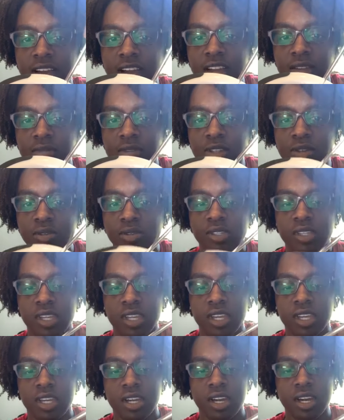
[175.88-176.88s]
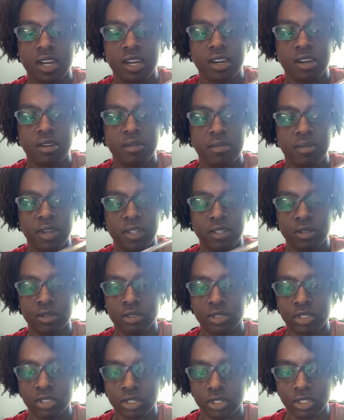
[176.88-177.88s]
I'm using a little
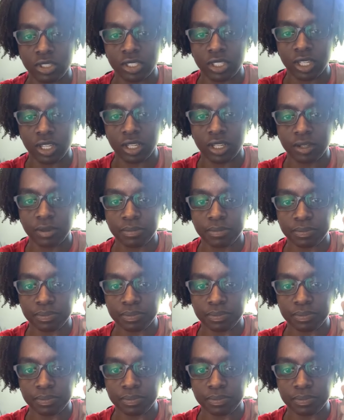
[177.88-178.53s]
stir stick.